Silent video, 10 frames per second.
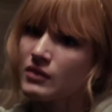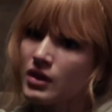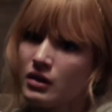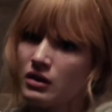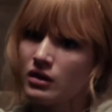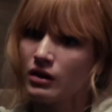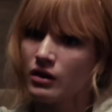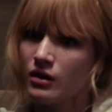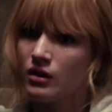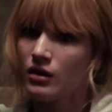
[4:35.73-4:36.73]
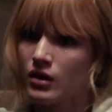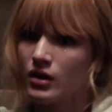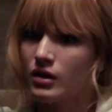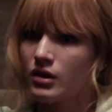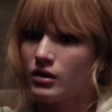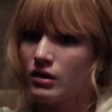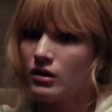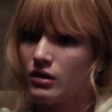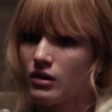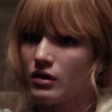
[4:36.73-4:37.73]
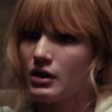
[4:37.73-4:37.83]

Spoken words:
No one is speaking in this clip.